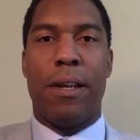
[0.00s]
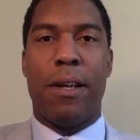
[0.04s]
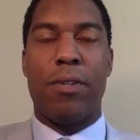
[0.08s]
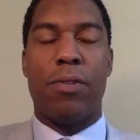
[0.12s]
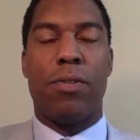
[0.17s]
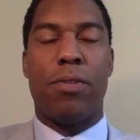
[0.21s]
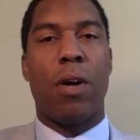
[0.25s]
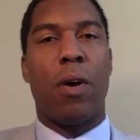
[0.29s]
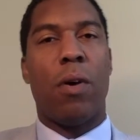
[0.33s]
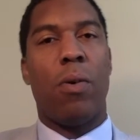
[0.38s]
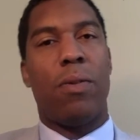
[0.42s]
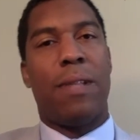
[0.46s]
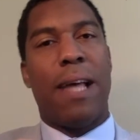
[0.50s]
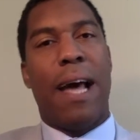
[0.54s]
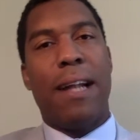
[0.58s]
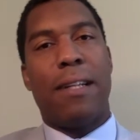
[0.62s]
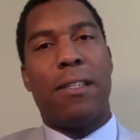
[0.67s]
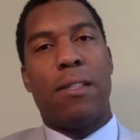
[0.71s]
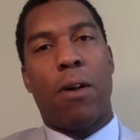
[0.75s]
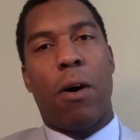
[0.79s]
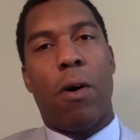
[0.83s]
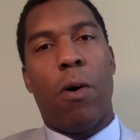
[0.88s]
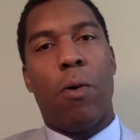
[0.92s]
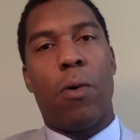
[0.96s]
And so
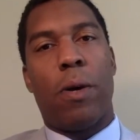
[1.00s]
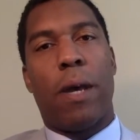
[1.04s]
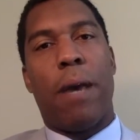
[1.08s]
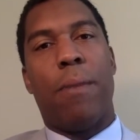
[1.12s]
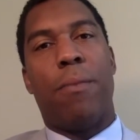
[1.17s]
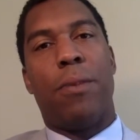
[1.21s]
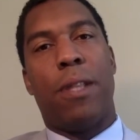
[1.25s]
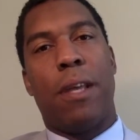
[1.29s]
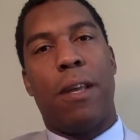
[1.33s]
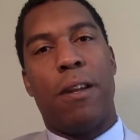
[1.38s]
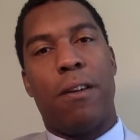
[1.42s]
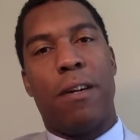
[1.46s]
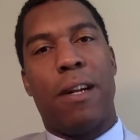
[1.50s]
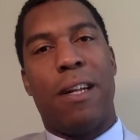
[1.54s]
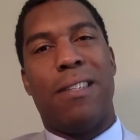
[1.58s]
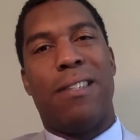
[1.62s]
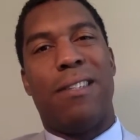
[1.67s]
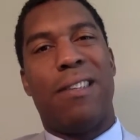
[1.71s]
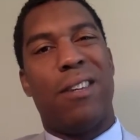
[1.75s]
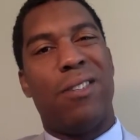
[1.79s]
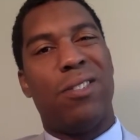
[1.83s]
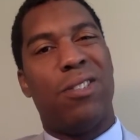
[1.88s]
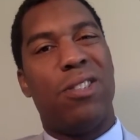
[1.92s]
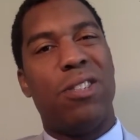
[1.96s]
that's the whole game with internet
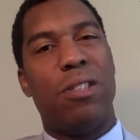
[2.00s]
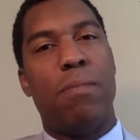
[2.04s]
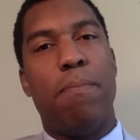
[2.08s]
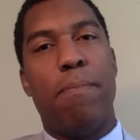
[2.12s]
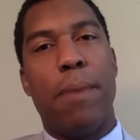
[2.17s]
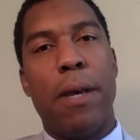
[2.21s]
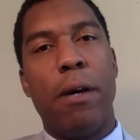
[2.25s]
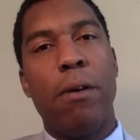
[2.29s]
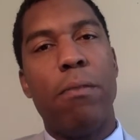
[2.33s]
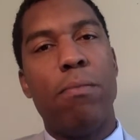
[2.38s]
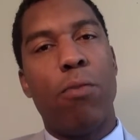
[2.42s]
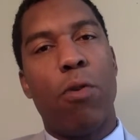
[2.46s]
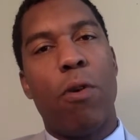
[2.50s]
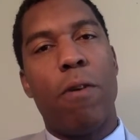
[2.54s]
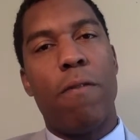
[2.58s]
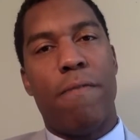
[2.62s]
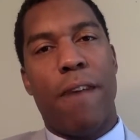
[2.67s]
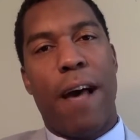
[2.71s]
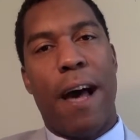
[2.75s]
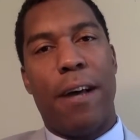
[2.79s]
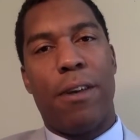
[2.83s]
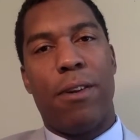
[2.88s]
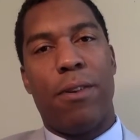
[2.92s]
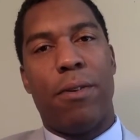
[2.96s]
sales. Just build more
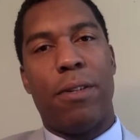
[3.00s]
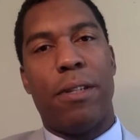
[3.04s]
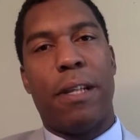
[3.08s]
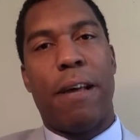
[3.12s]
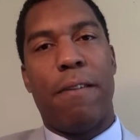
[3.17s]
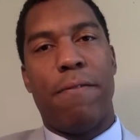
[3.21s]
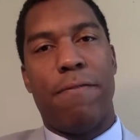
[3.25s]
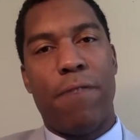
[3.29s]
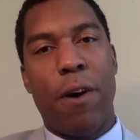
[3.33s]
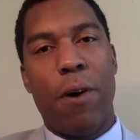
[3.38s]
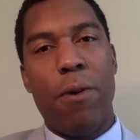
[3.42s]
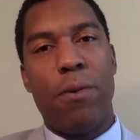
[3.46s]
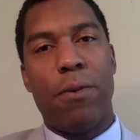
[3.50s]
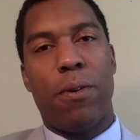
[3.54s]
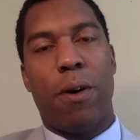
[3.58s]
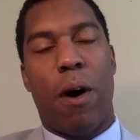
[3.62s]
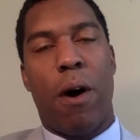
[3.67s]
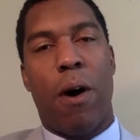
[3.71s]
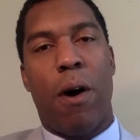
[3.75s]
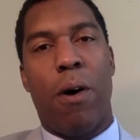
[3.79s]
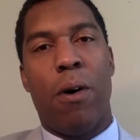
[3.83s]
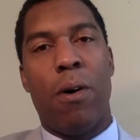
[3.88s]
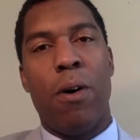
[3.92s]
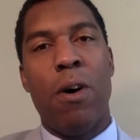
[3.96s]
value on that phone
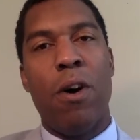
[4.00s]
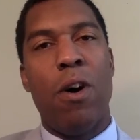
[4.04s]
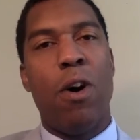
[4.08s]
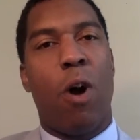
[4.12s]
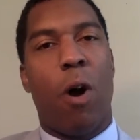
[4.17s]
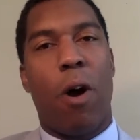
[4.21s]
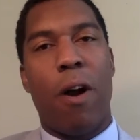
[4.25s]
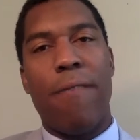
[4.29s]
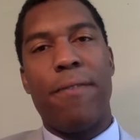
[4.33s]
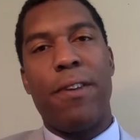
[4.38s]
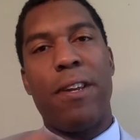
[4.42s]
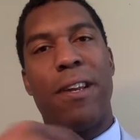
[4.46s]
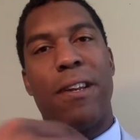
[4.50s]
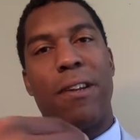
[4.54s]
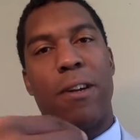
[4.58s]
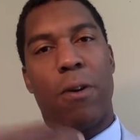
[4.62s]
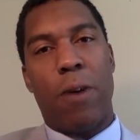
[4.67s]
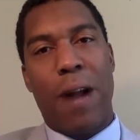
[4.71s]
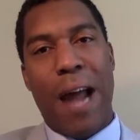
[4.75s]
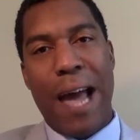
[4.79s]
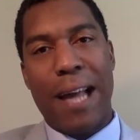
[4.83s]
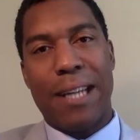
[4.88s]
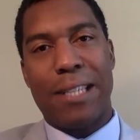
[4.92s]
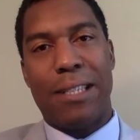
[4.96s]
call or every
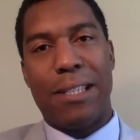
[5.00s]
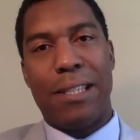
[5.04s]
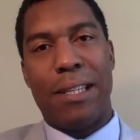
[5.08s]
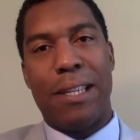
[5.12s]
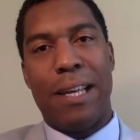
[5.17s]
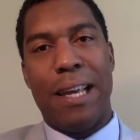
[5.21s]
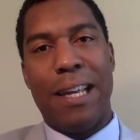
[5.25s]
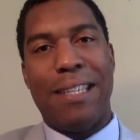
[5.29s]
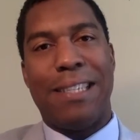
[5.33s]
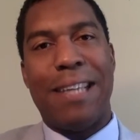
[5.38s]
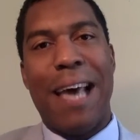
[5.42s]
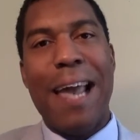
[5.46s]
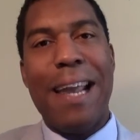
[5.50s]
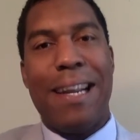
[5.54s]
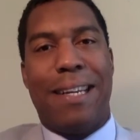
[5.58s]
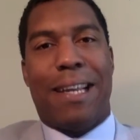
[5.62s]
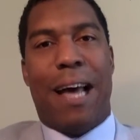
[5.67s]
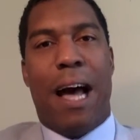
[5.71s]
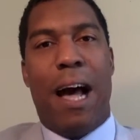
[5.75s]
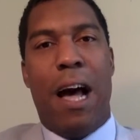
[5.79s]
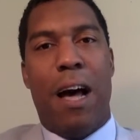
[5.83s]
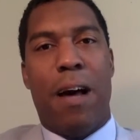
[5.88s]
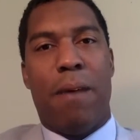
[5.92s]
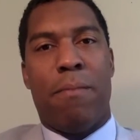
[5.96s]
interaction and take
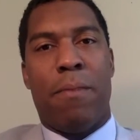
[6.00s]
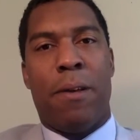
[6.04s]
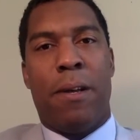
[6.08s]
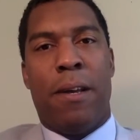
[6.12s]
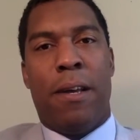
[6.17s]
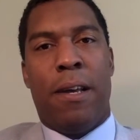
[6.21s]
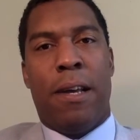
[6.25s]
time.